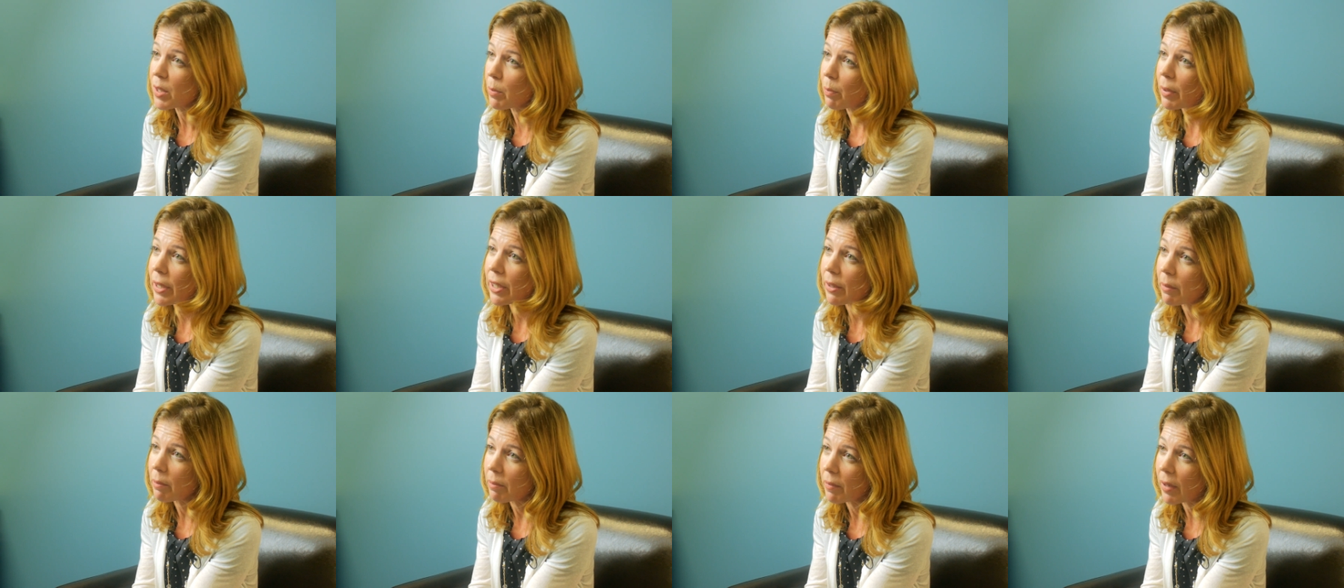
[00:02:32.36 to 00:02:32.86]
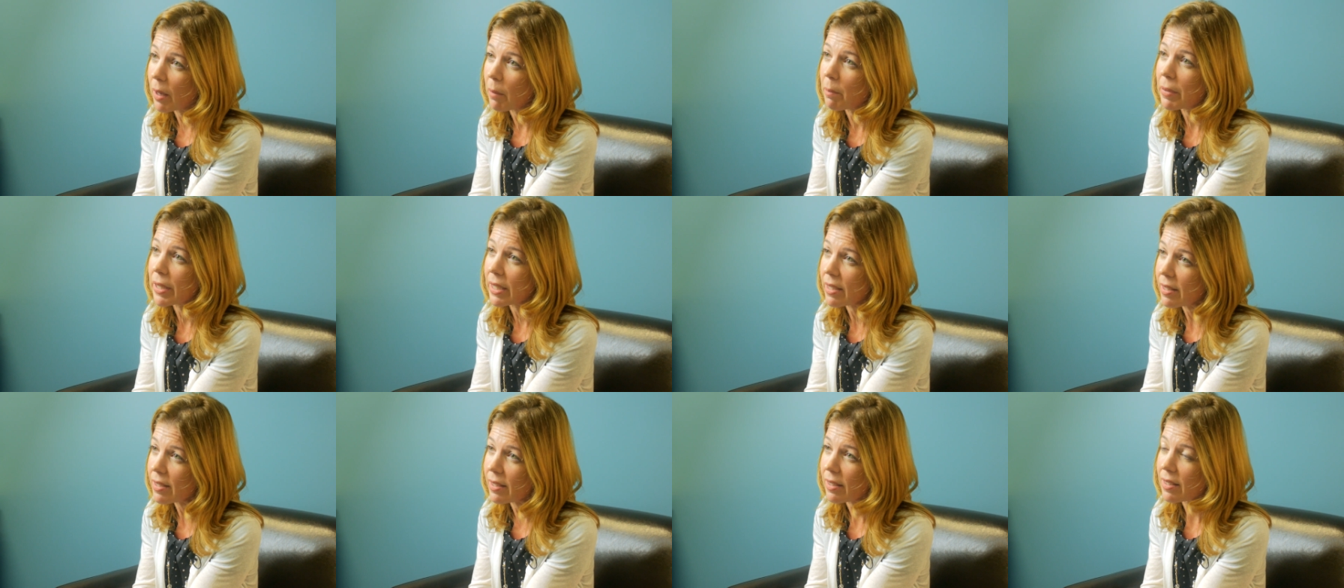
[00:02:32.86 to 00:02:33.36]
it's been a, a
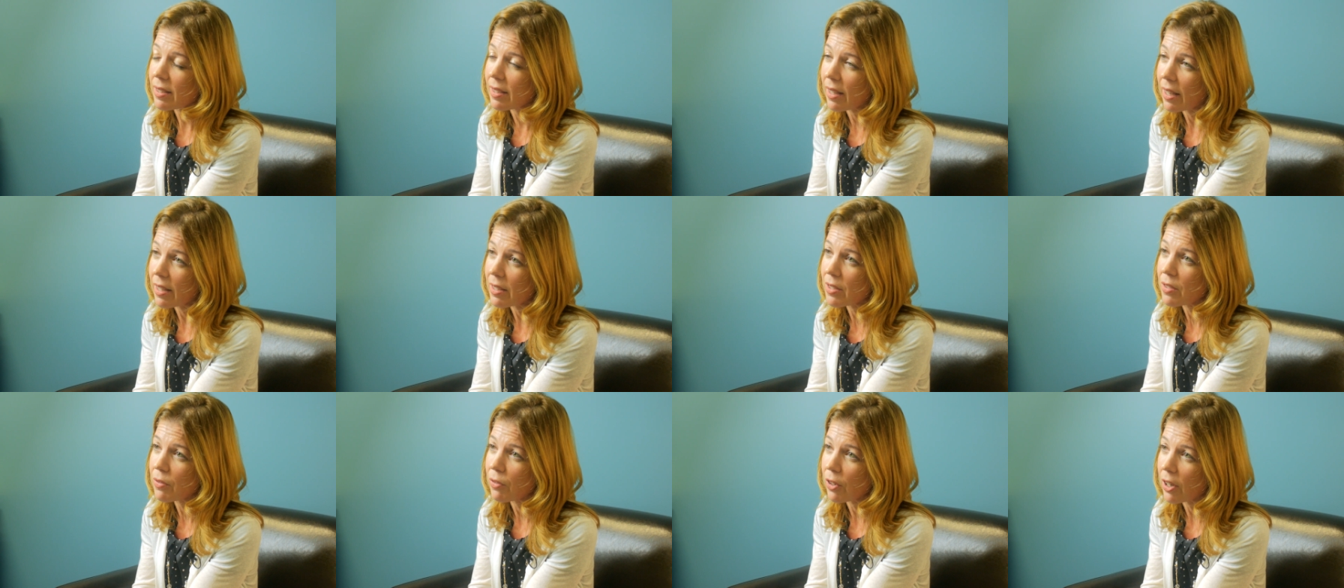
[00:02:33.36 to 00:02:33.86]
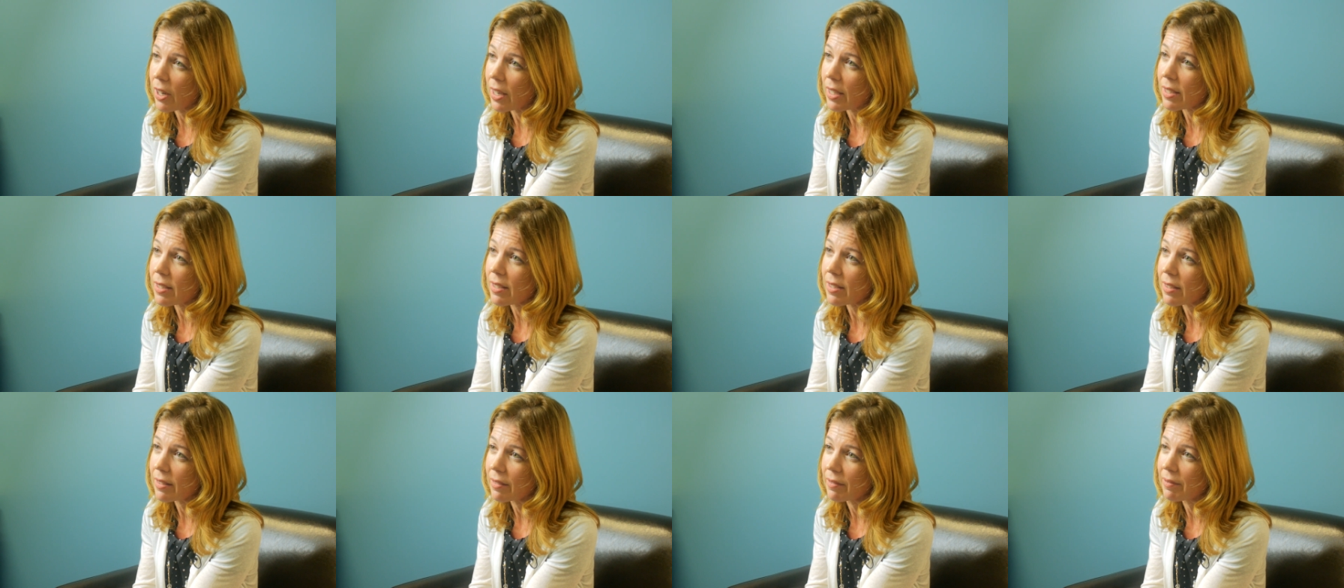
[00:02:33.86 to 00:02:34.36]
big success for
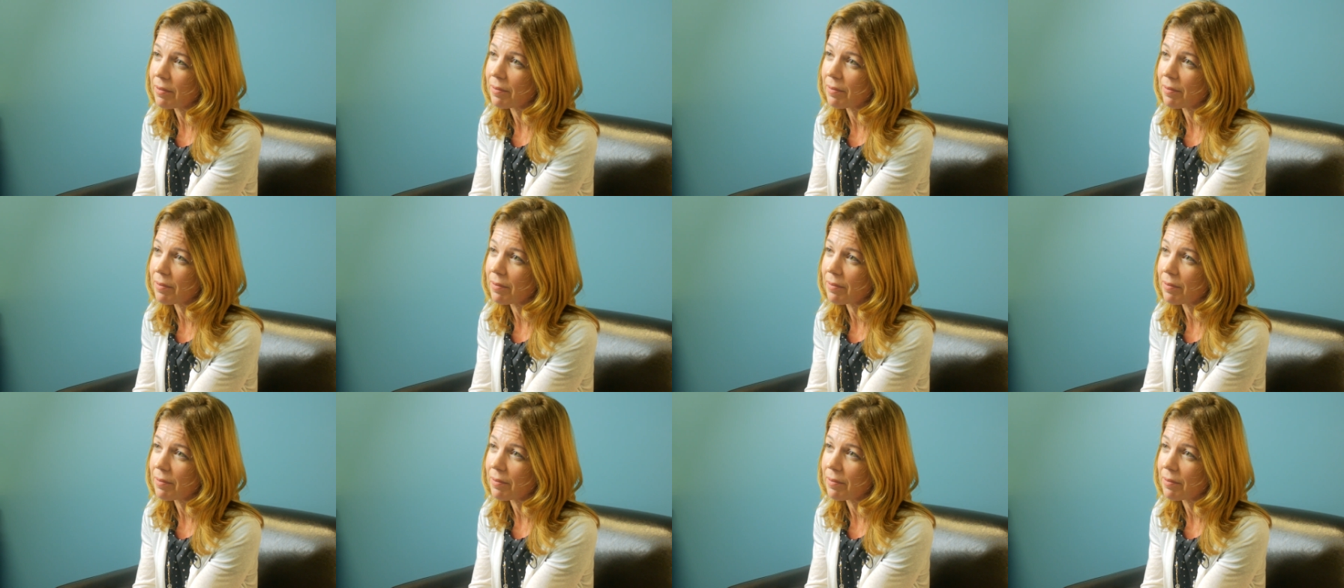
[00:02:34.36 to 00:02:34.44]
us.